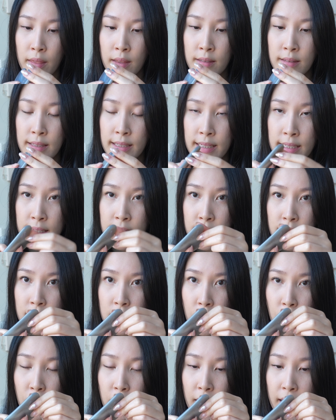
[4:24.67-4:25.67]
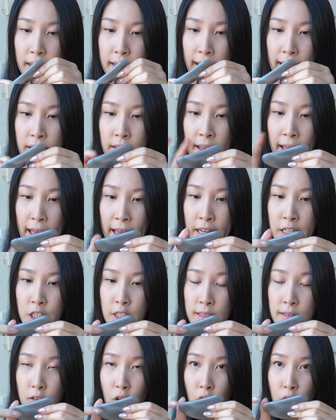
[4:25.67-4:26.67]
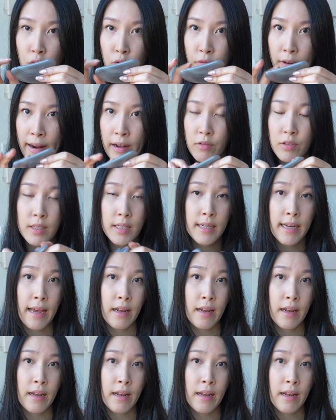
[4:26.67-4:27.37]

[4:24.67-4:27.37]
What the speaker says: this is thick and the edges are rounded,